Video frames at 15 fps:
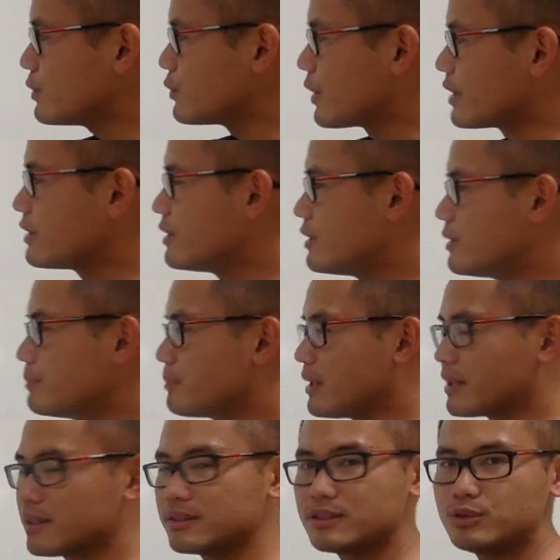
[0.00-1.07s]
right here,
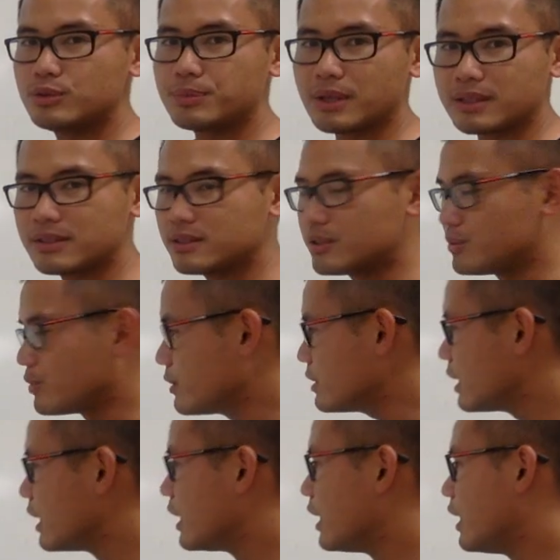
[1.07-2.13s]
plugging zero, plugging zero.